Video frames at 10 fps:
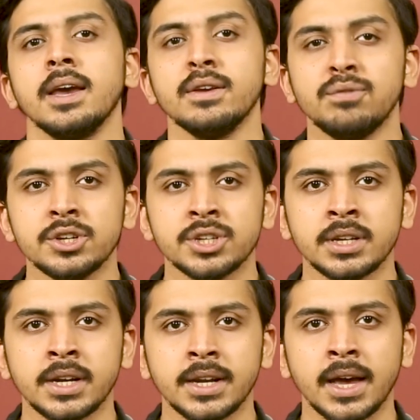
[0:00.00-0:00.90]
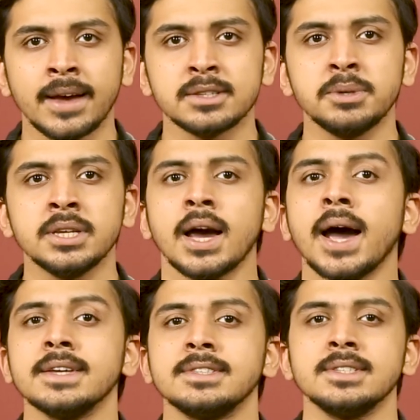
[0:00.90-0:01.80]
Inflation in India has been
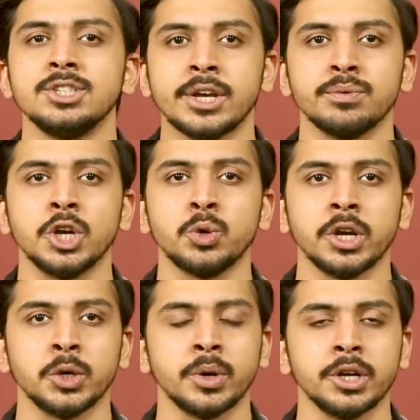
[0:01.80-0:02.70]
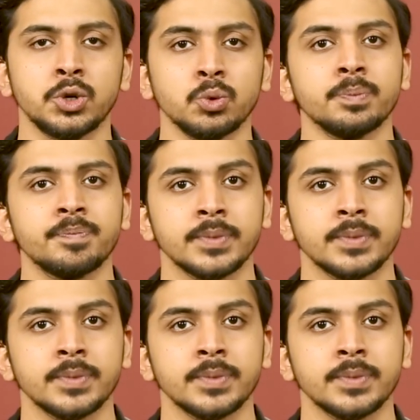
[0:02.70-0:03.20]
high since January 2022.